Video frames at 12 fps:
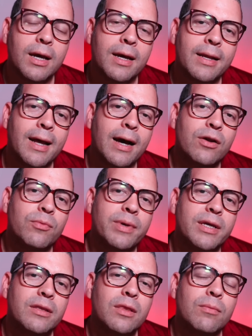and how to
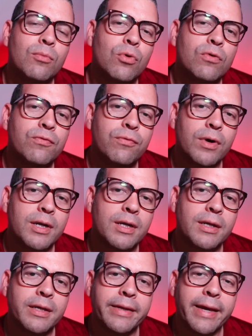make them more fun
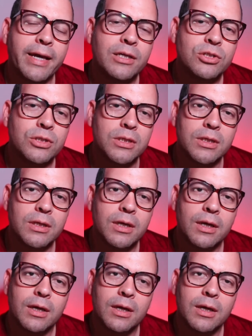and engaging